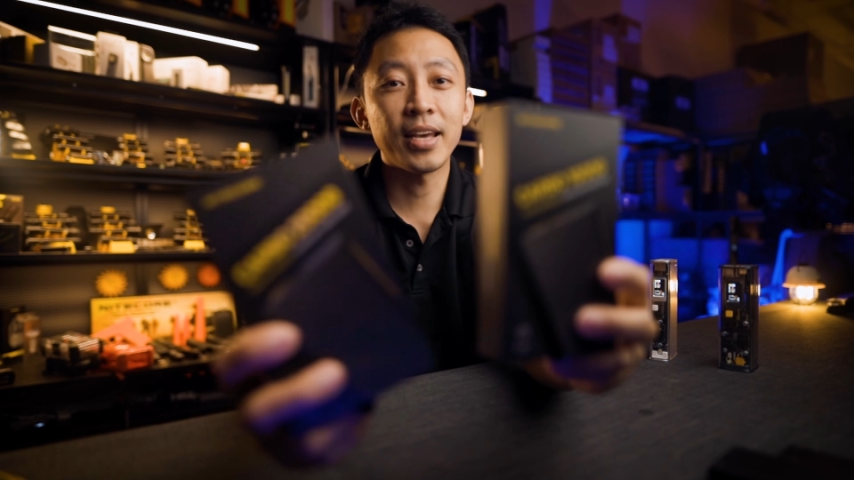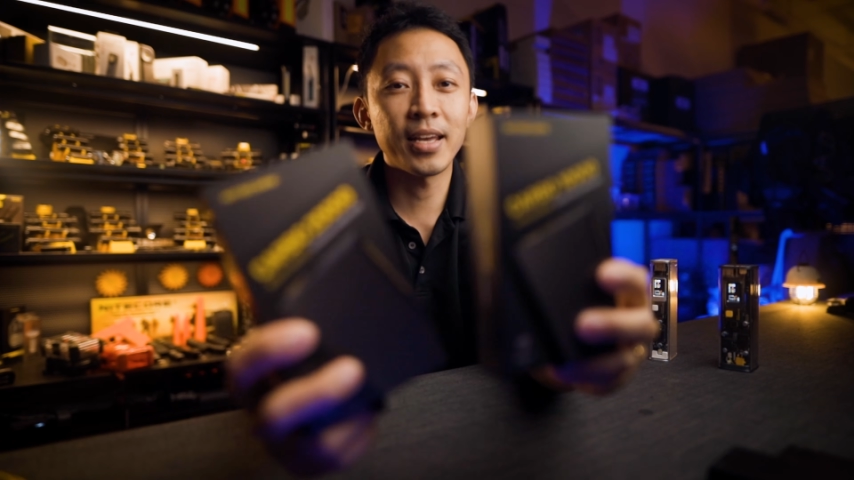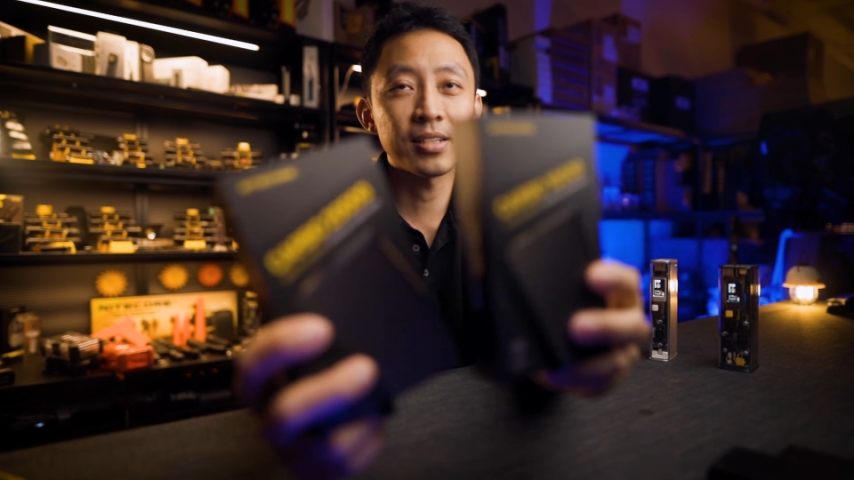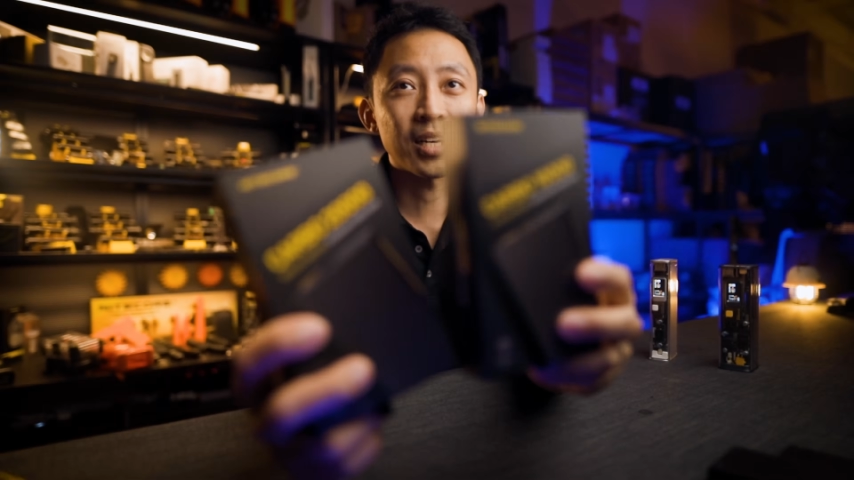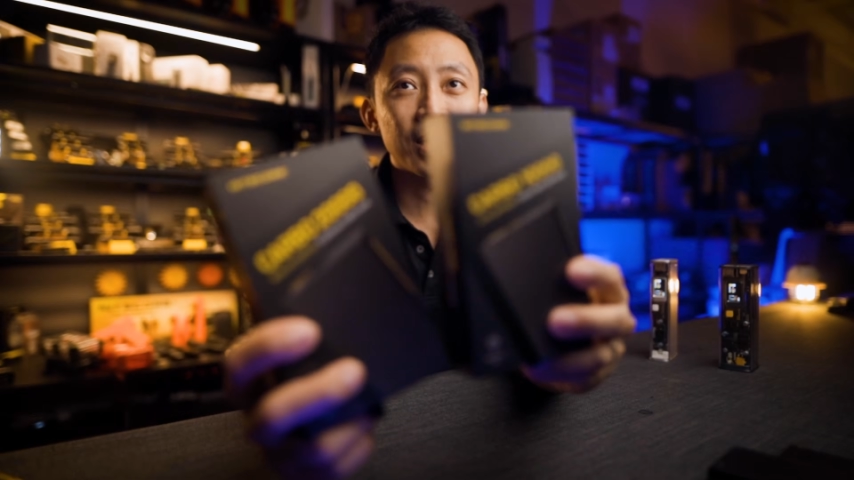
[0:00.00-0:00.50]

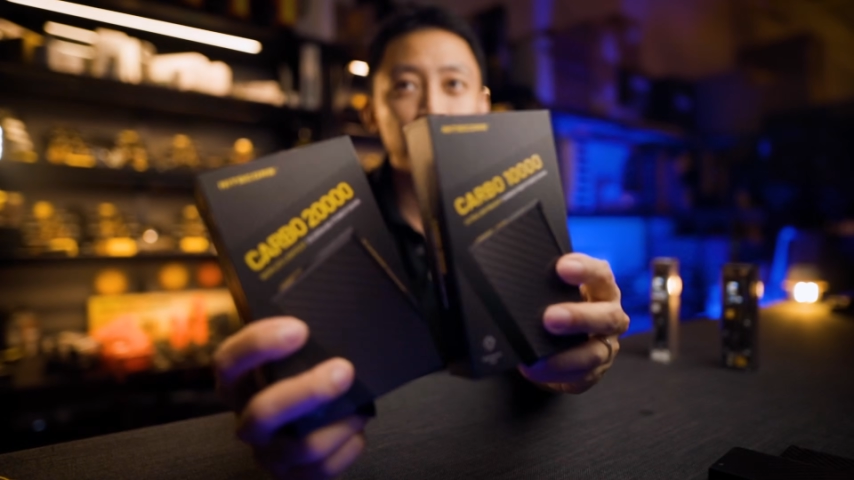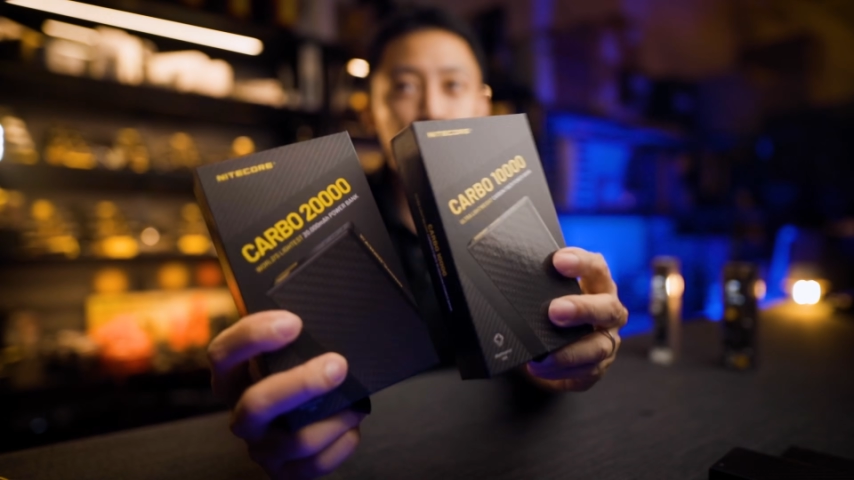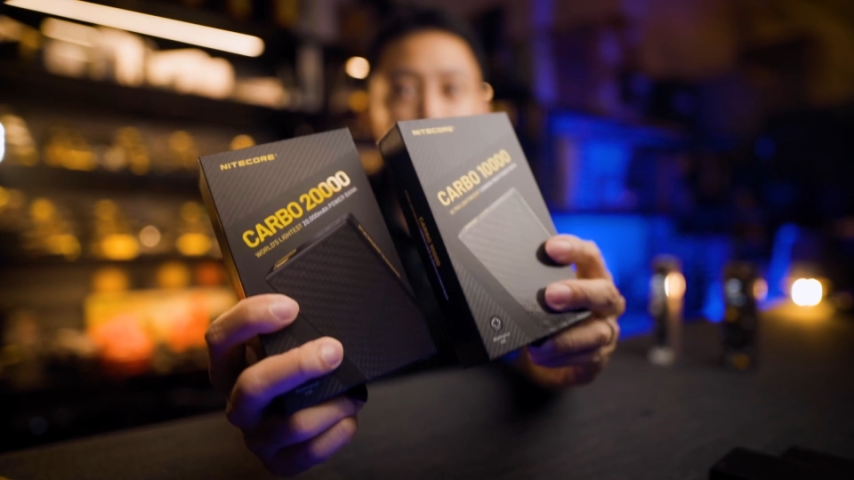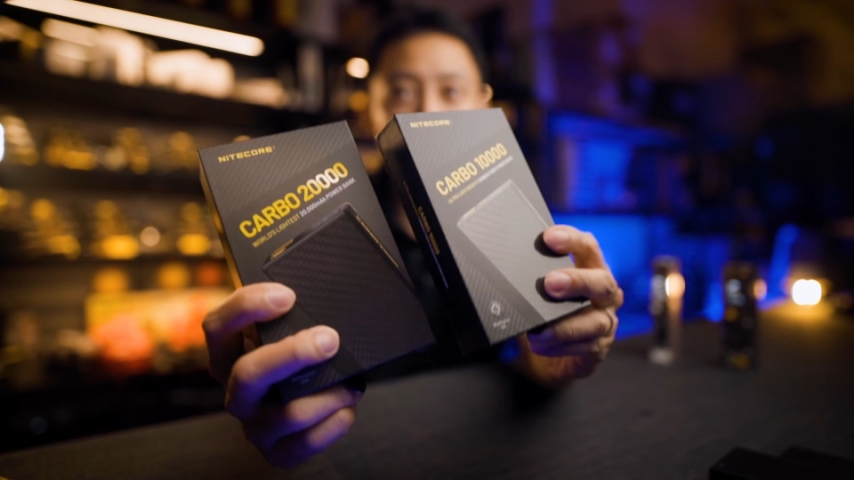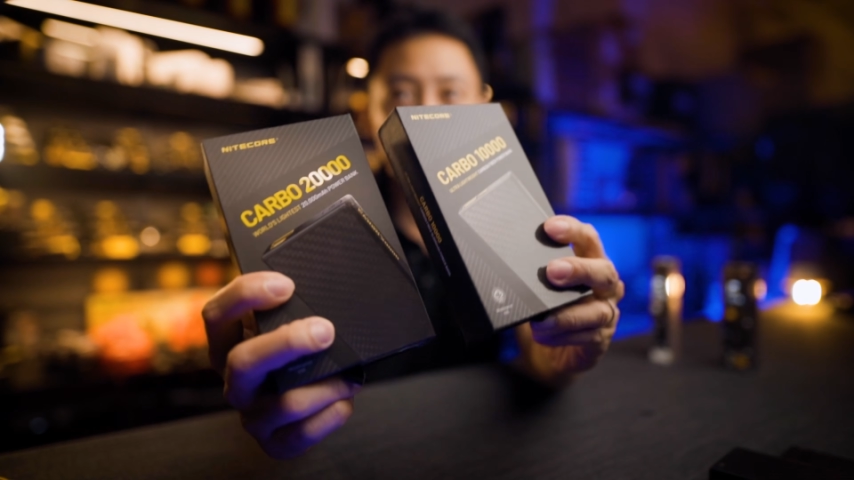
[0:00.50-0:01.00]
and Carbo
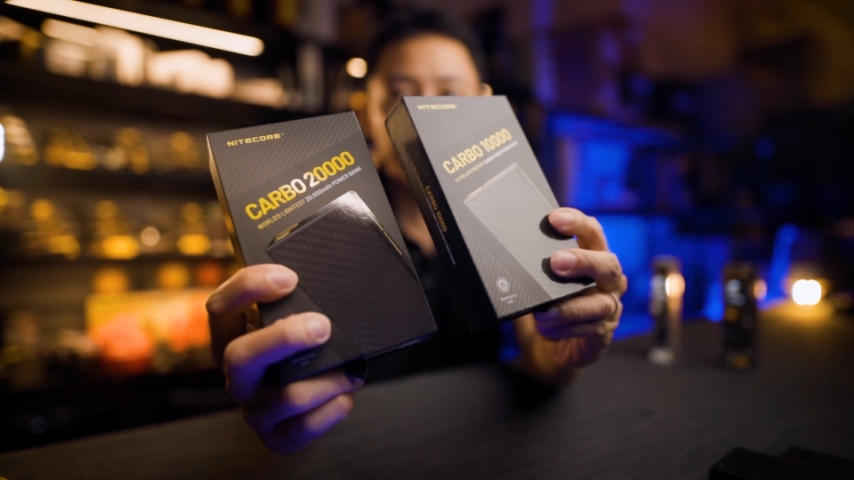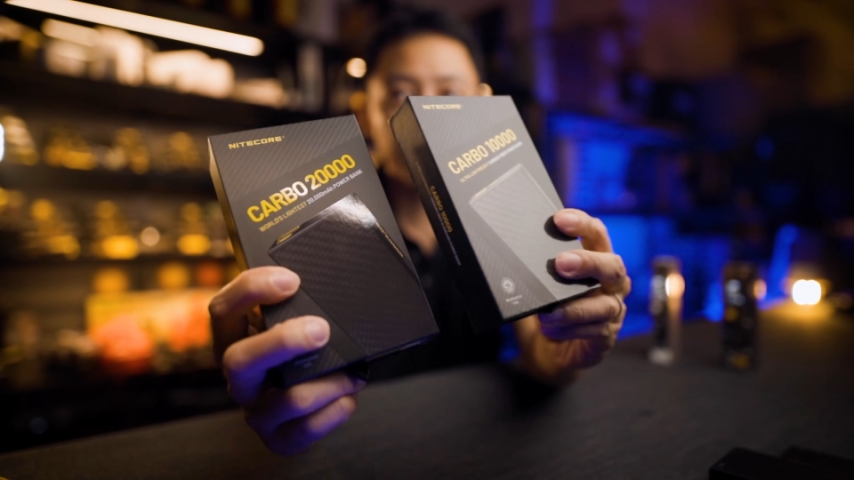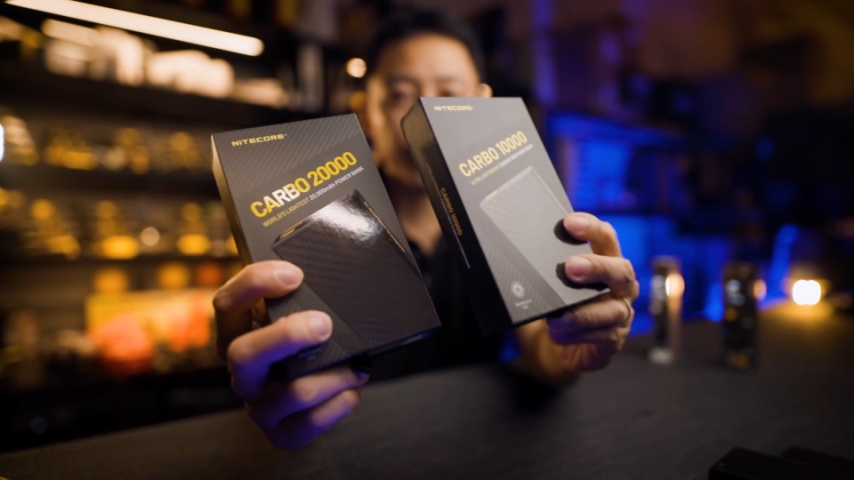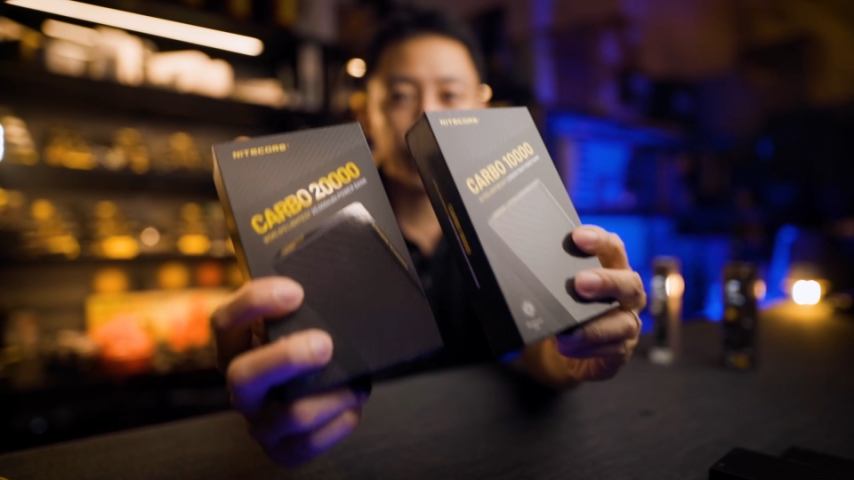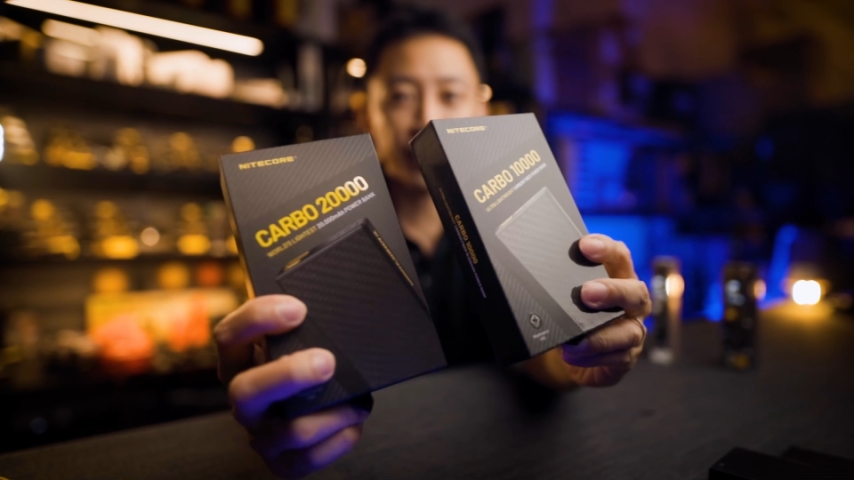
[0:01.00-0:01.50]

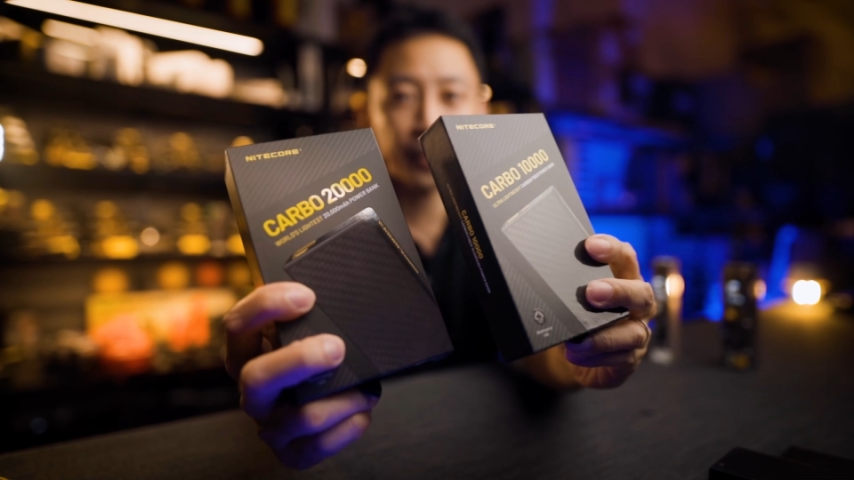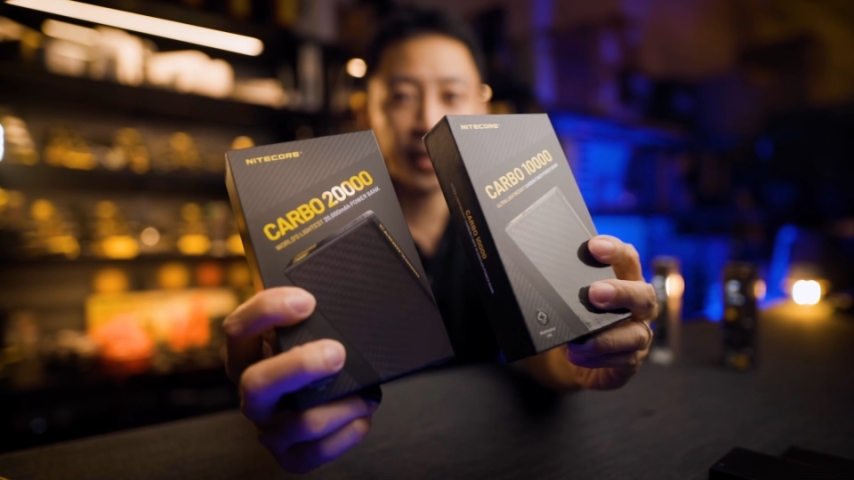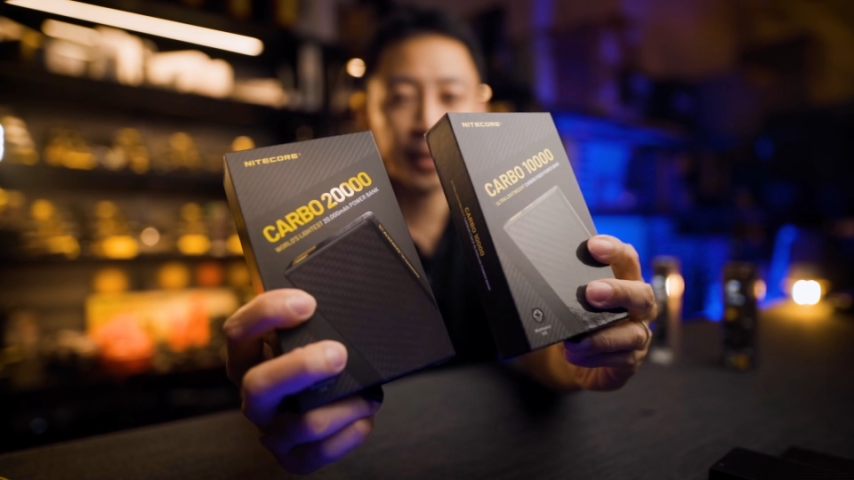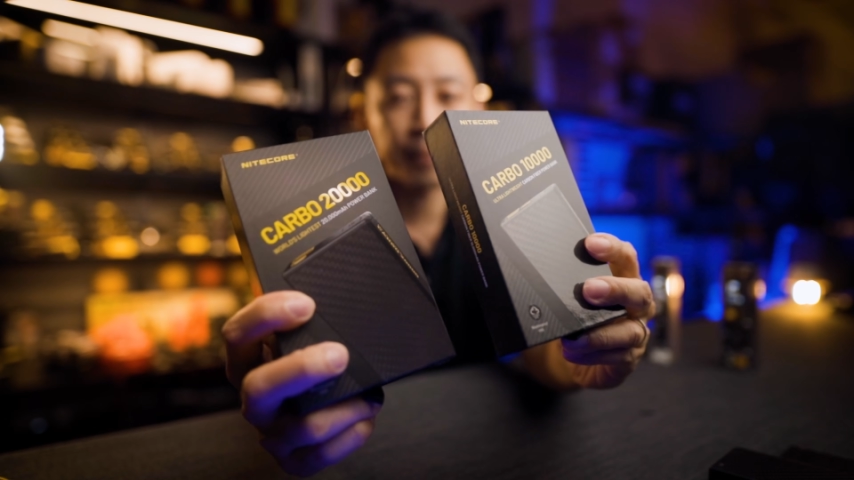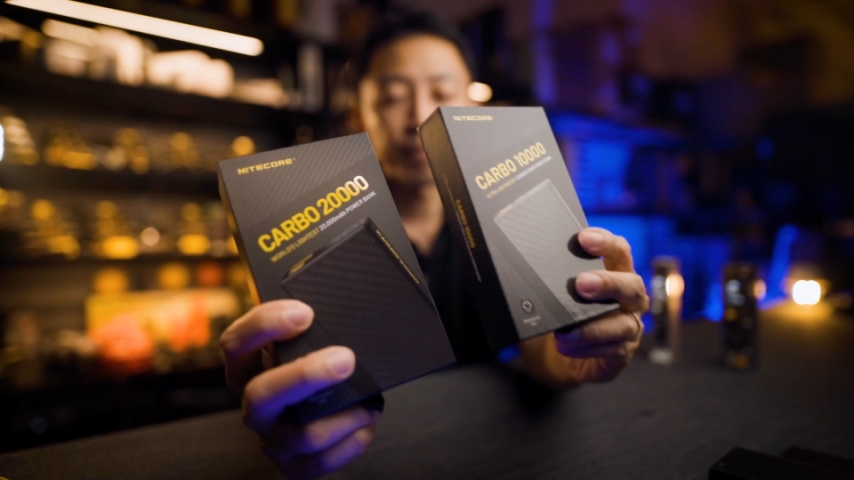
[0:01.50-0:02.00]
20K power
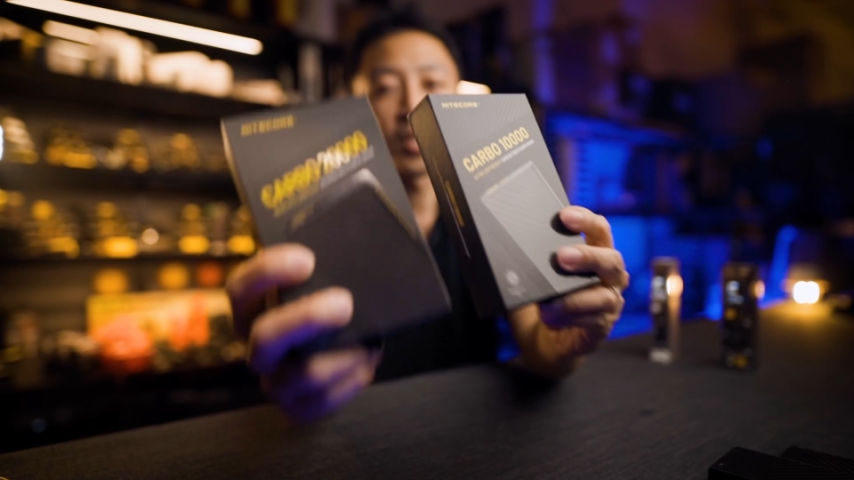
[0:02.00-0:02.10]
bank,